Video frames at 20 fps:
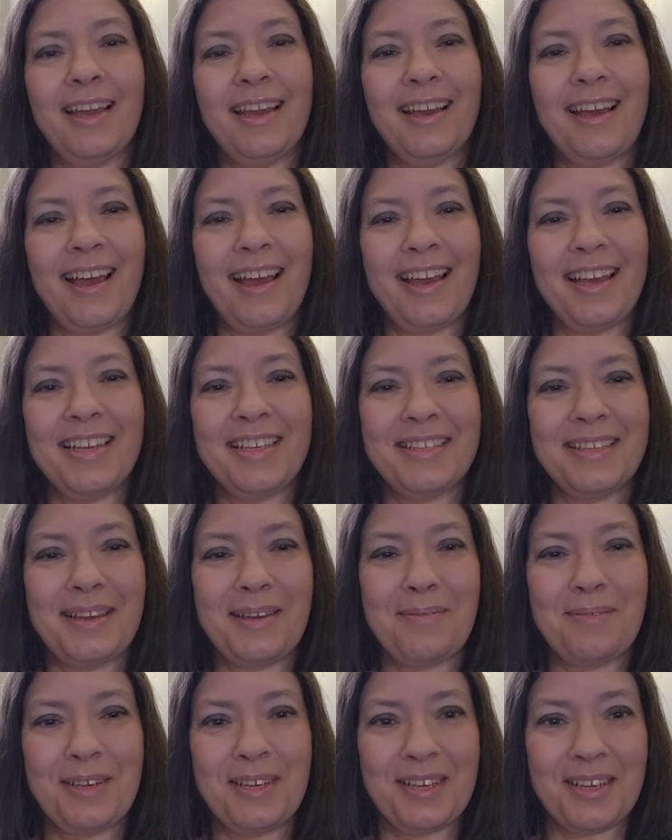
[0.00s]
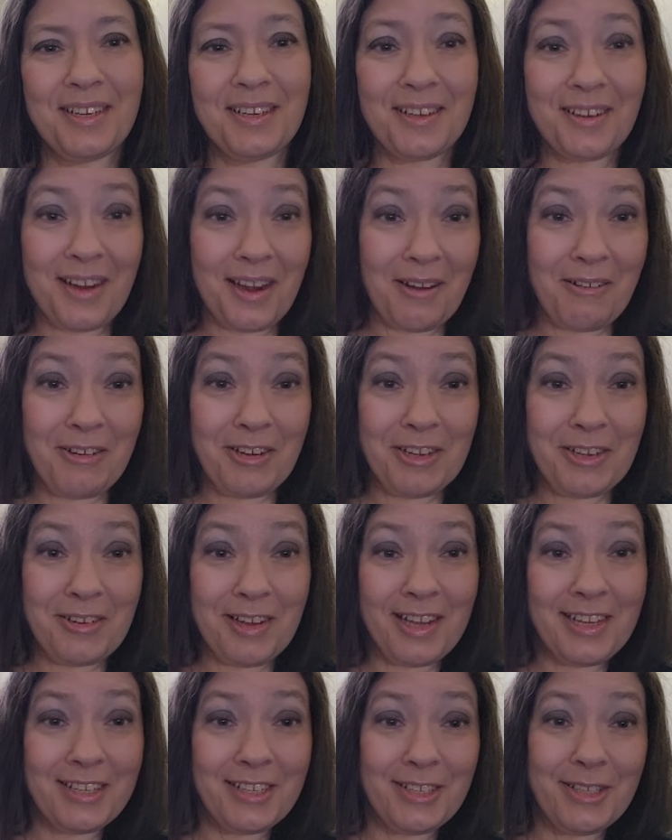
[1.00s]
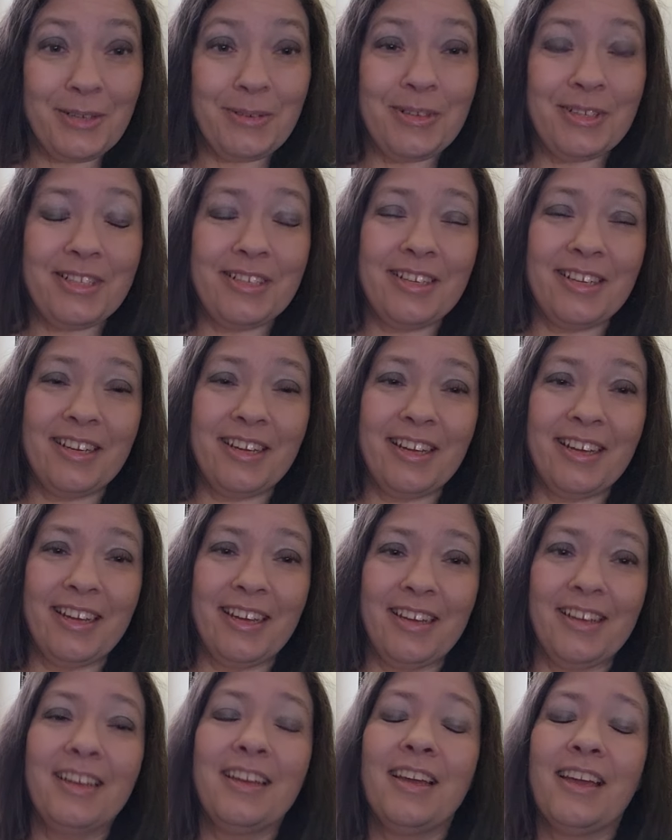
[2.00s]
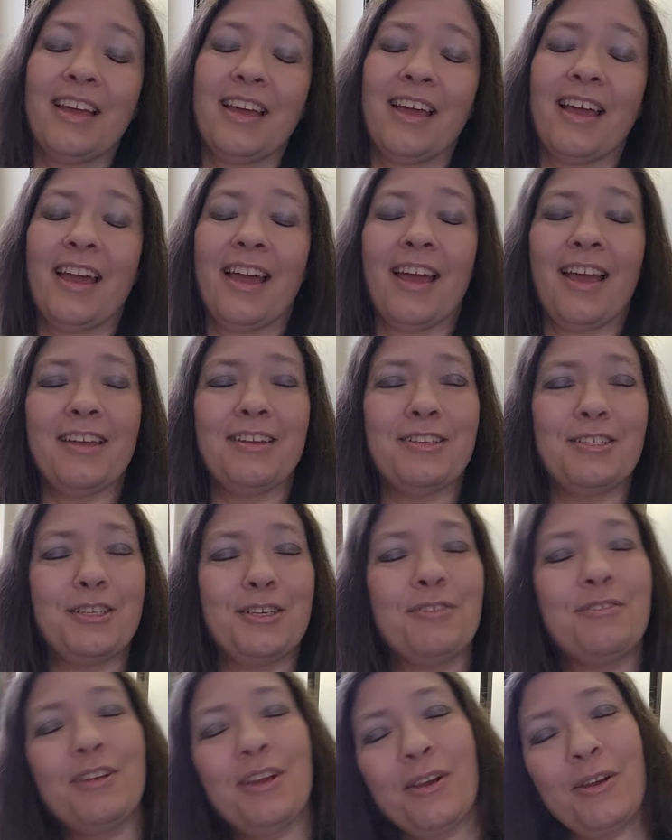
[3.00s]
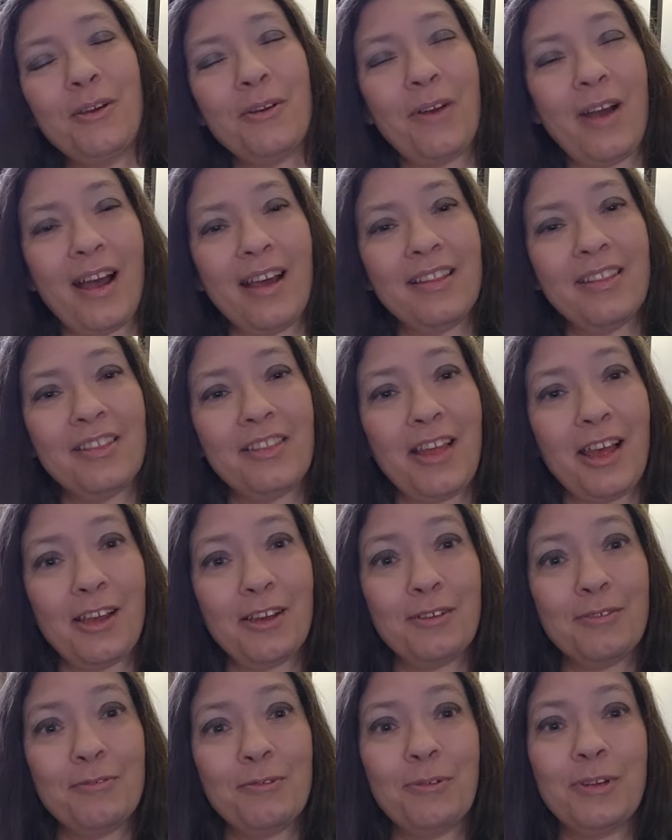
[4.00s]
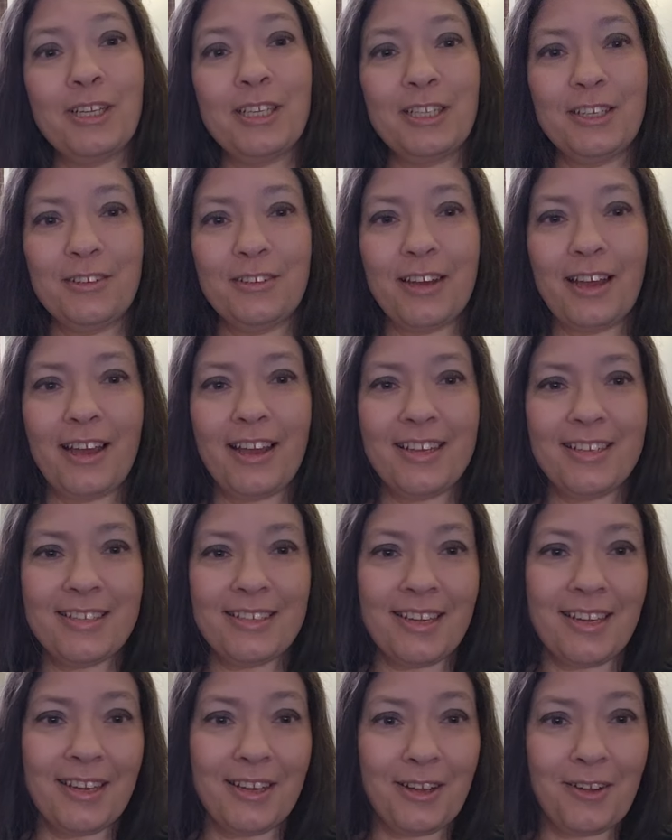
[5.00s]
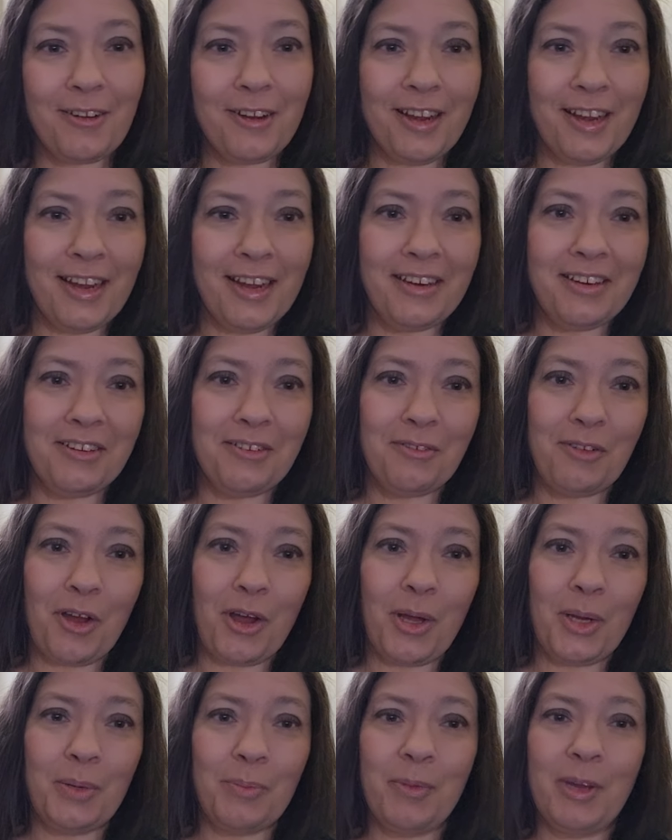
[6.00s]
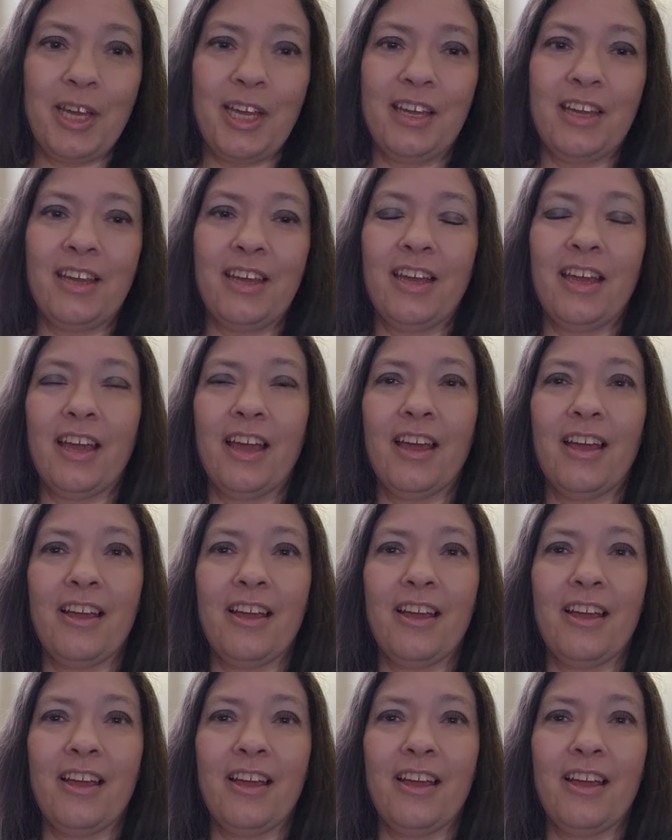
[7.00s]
Hey guys, Abby here. How are you guys doing today? As you know, I love when you guys get creative on me.